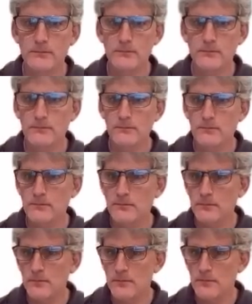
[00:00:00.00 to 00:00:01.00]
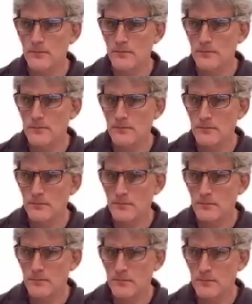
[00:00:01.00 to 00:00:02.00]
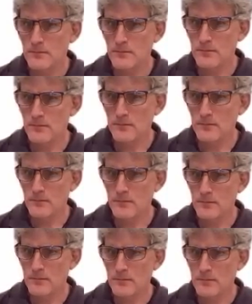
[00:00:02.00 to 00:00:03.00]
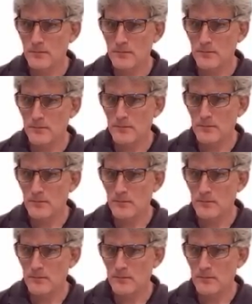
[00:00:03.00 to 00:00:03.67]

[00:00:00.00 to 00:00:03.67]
(not speaking)